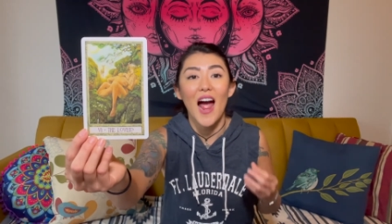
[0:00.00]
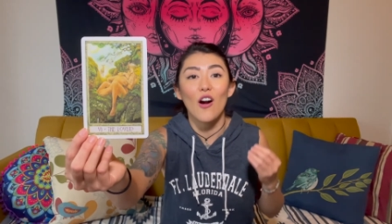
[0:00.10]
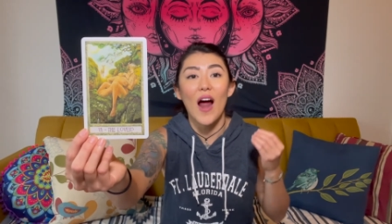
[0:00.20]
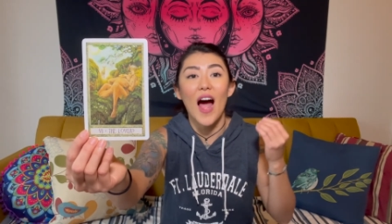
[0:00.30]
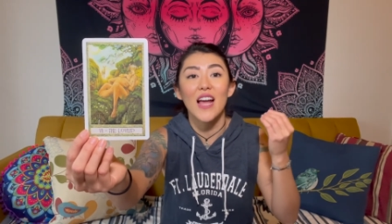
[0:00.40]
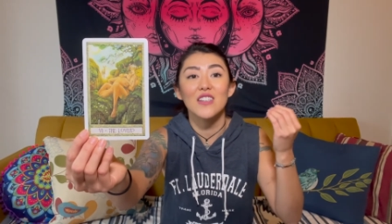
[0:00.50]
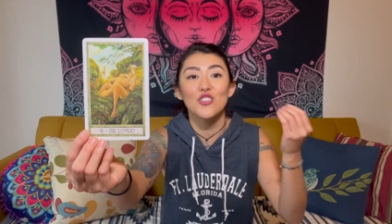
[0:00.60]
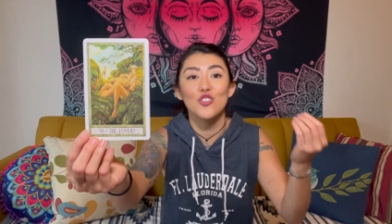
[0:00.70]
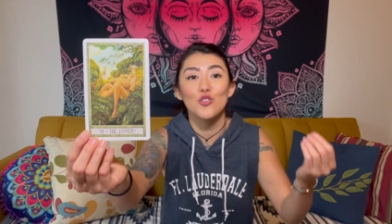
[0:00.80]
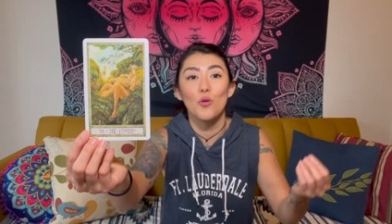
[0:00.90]
our
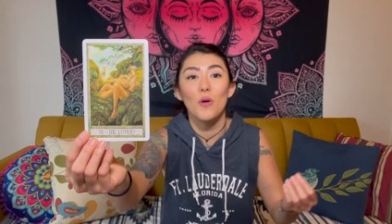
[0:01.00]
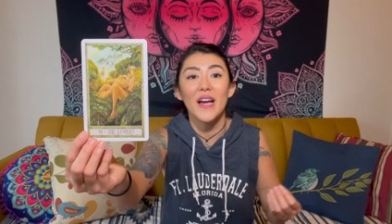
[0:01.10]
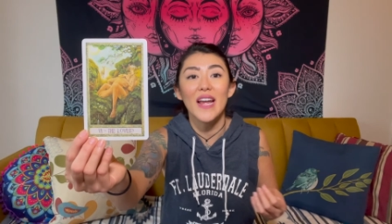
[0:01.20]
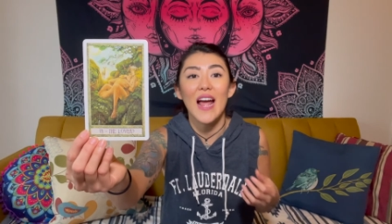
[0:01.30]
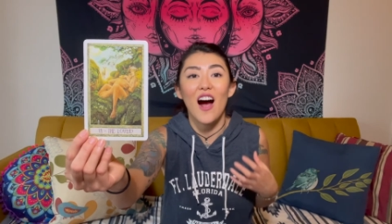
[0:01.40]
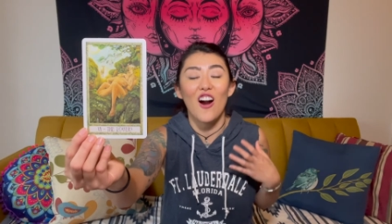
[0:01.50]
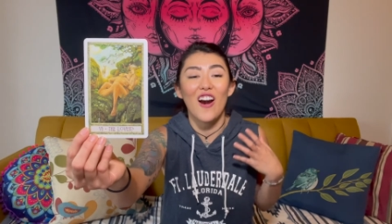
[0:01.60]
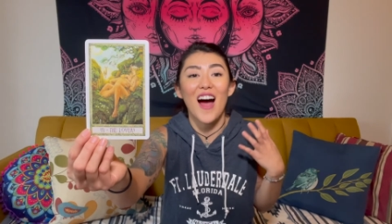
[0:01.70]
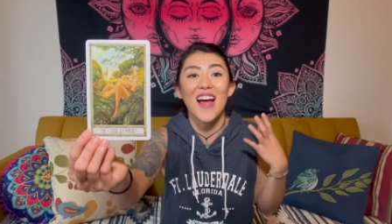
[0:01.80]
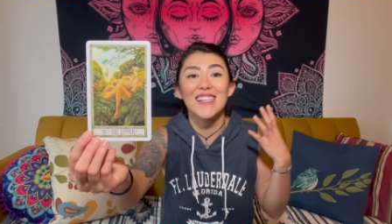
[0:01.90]
highest joy, our
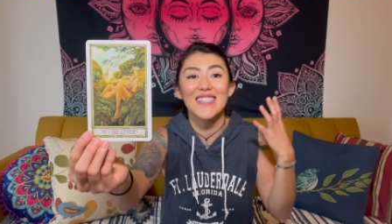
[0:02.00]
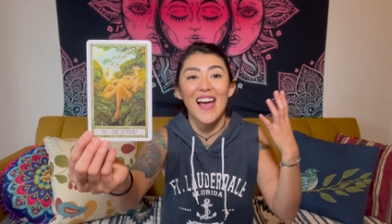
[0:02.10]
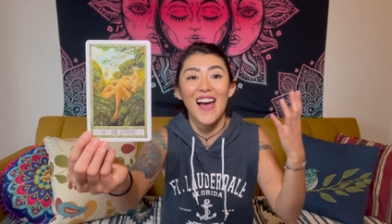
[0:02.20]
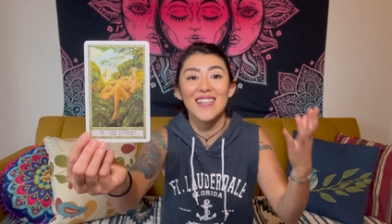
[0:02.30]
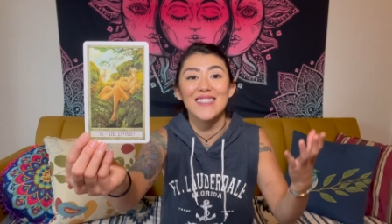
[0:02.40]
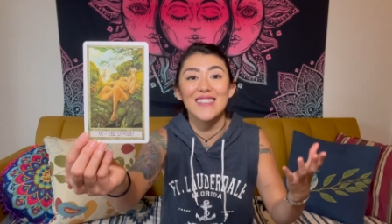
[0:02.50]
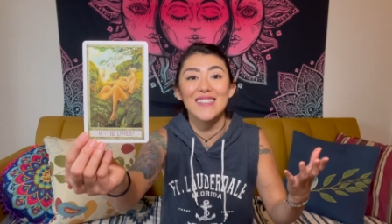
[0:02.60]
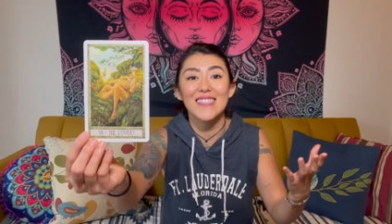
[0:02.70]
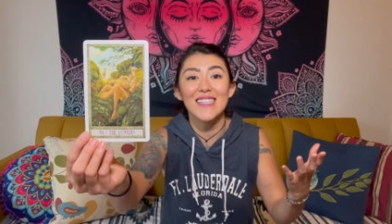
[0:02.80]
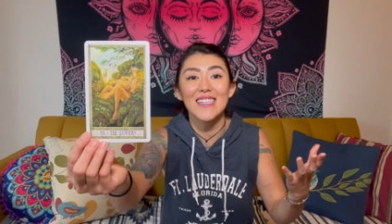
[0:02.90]
highest
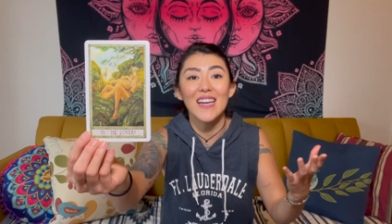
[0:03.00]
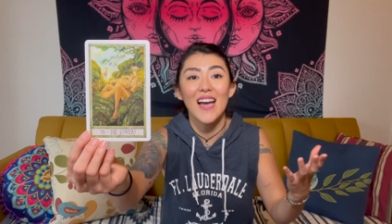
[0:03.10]
ecstasy,